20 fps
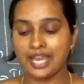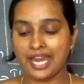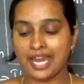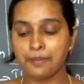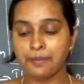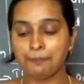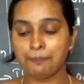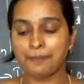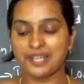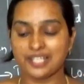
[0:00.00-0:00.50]

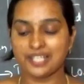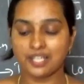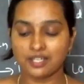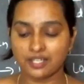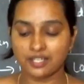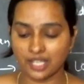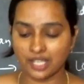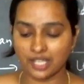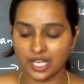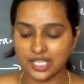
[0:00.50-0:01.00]
and
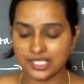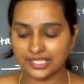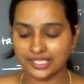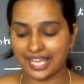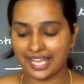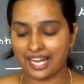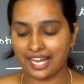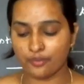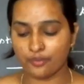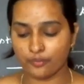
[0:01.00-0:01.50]
paranganas,
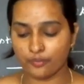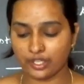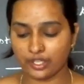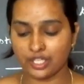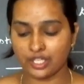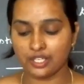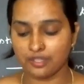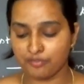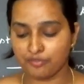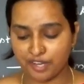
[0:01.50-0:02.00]

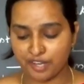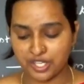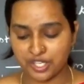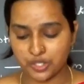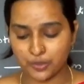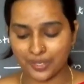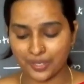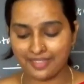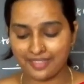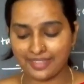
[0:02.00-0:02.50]
cavalry,
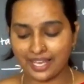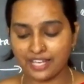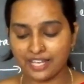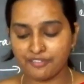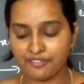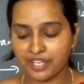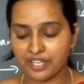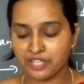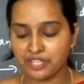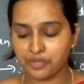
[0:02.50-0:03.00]
infantry, and
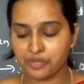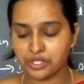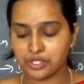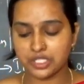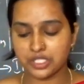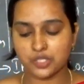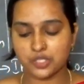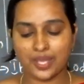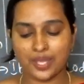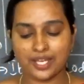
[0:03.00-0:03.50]
elephant
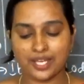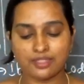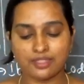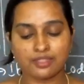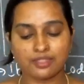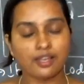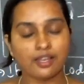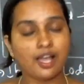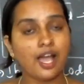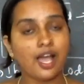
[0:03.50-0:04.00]
divisions were in
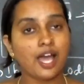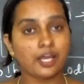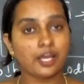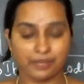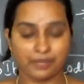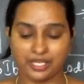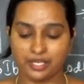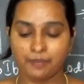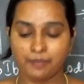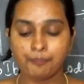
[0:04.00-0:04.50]
the
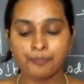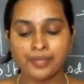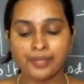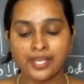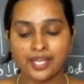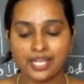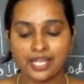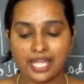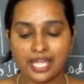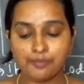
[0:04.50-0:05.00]
army.
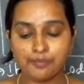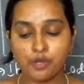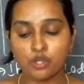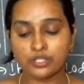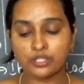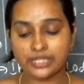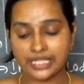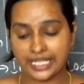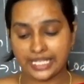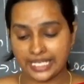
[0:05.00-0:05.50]

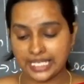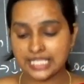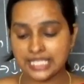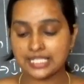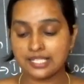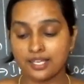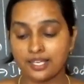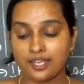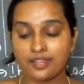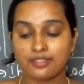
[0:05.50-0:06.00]
Among
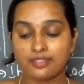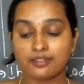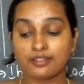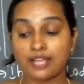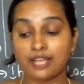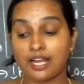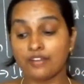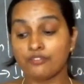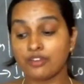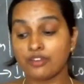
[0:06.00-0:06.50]
these, the
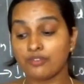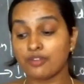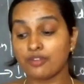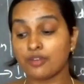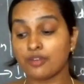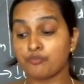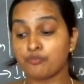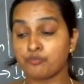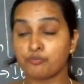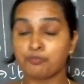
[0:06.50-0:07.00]
cavalry
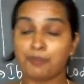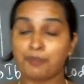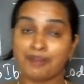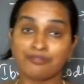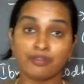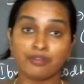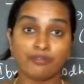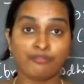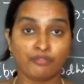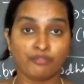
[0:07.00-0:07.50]
were
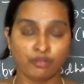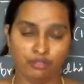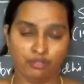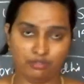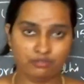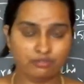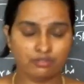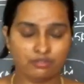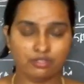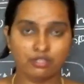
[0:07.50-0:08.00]
powerful.
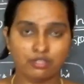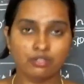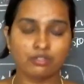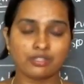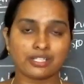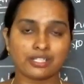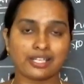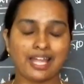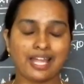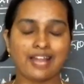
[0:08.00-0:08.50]

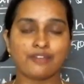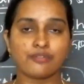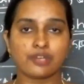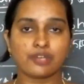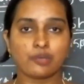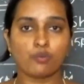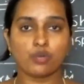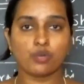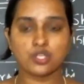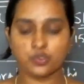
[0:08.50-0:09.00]
The
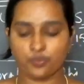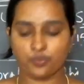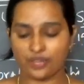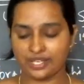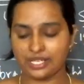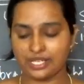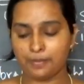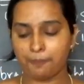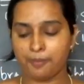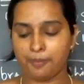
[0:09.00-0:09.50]
cavalry was
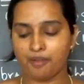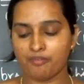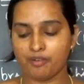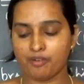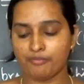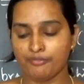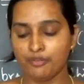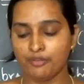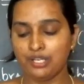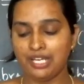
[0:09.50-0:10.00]
very
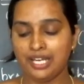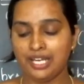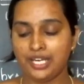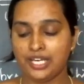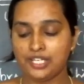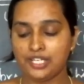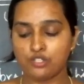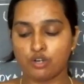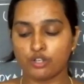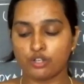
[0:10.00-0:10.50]
powerful.
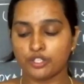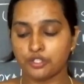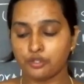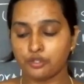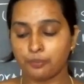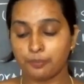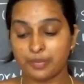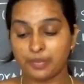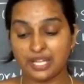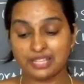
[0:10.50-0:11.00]
In order
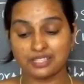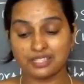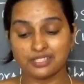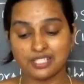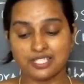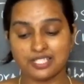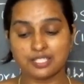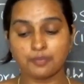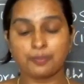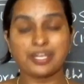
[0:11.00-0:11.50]
to bring the
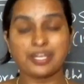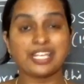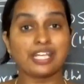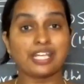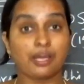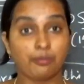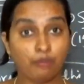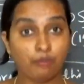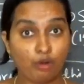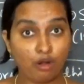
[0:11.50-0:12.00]
discipline
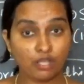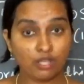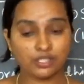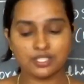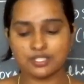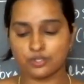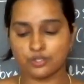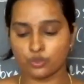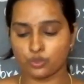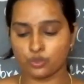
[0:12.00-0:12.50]
among
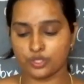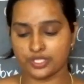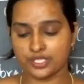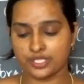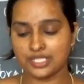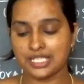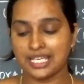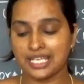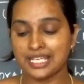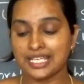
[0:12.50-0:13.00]
the
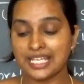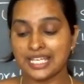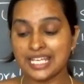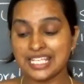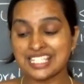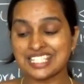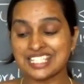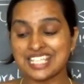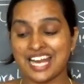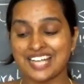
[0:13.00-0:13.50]
soldiers,
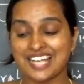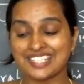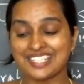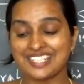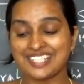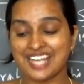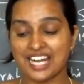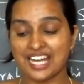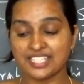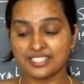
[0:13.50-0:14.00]
he
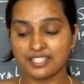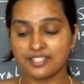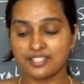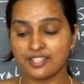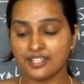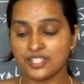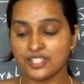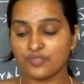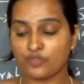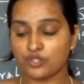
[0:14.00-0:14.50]
started
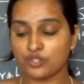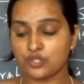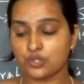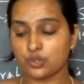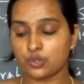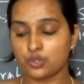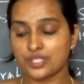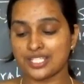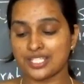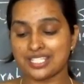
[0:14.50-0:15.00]
attendance for the
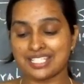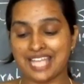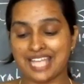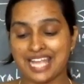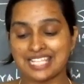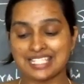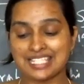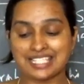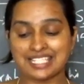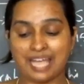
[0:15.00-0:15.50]
soldiers
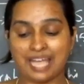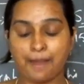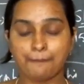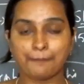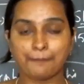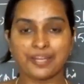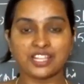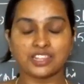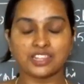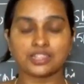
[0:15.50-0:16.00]
and
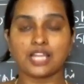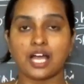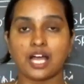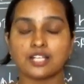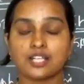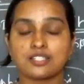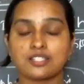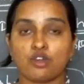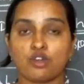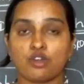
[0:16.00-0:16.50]
stamping
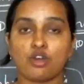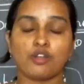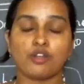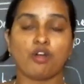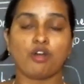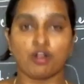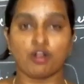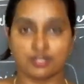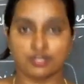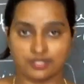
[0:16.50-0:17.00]
dogs on
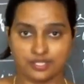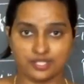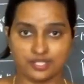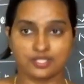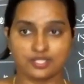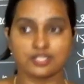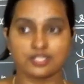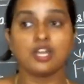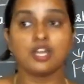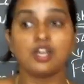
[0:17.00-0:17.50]

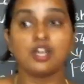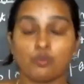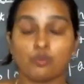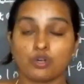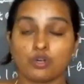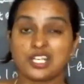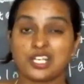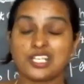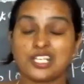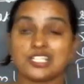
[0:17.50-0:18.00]
horses.
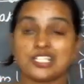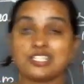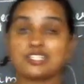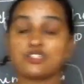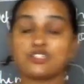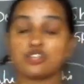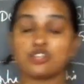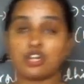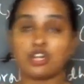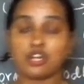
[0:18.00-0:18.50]
What he just
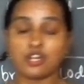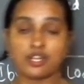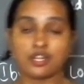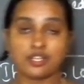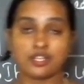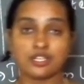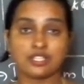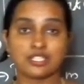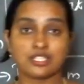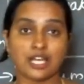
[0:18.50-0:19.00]

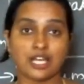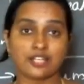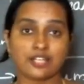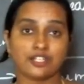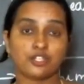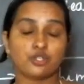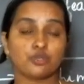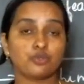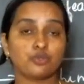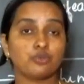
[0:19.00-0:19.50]

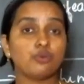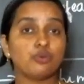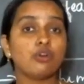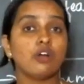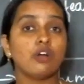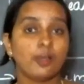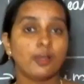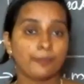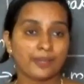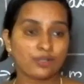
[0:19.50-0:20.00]
started to
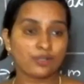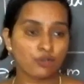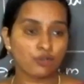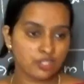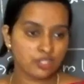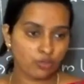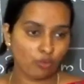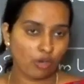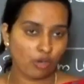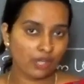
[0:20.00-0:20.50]
do,
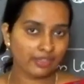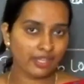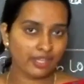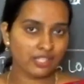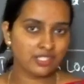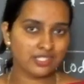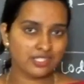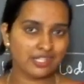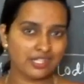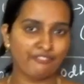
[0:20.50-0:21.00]
because he wants
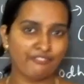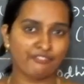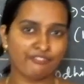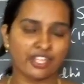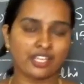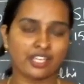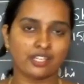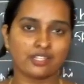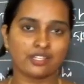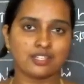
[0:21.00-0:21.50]
that tough
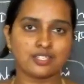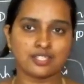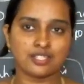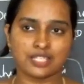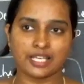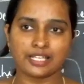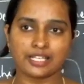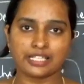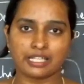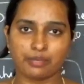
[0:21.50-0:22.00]
thing in his
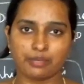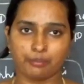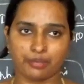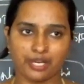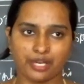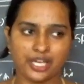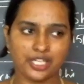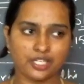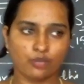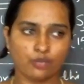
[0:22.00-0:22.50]
kingdom,
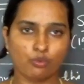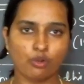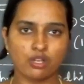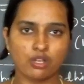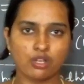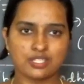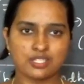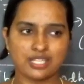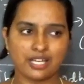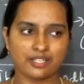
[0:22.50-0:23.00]
right? He
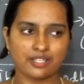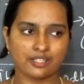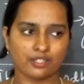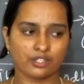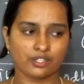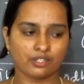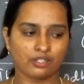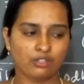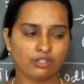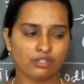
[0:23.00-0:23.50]
wants that,
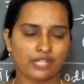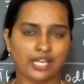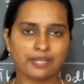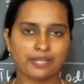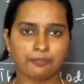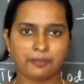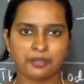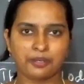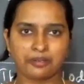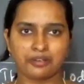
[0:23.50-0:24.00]

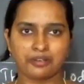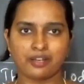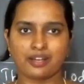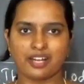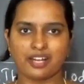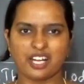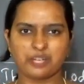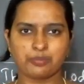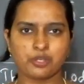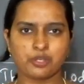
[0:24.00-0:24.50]
that particular
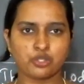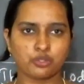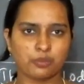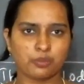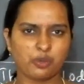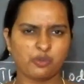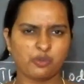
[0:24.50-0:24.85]
army should be